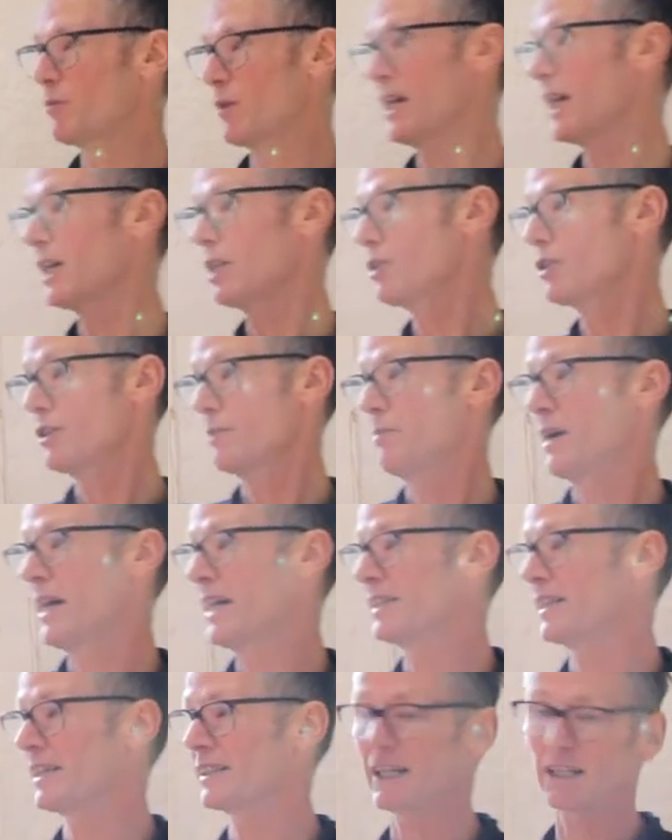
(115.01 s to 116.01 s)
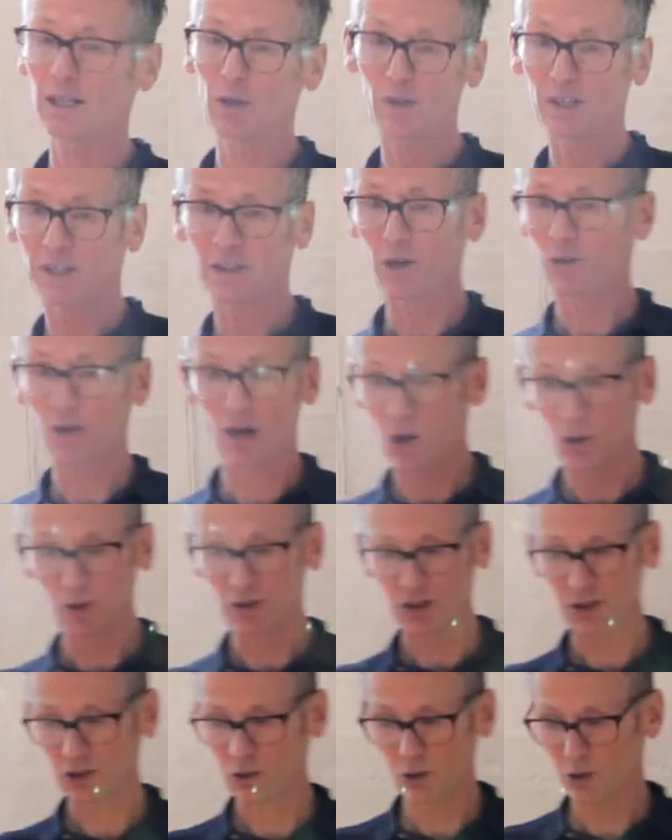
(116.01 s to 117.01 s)
When I look at paintings, I don't want to know the whole
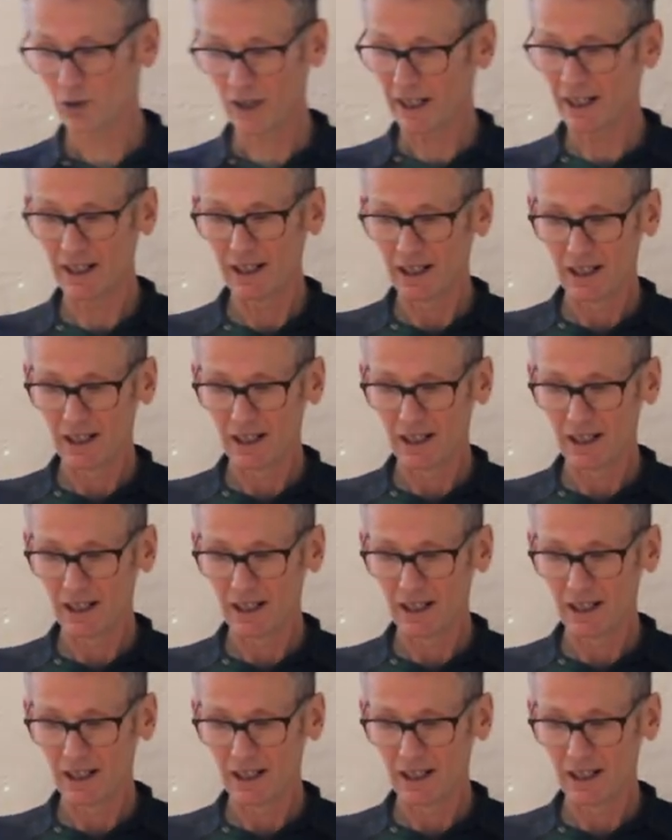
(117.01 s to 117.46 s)
story.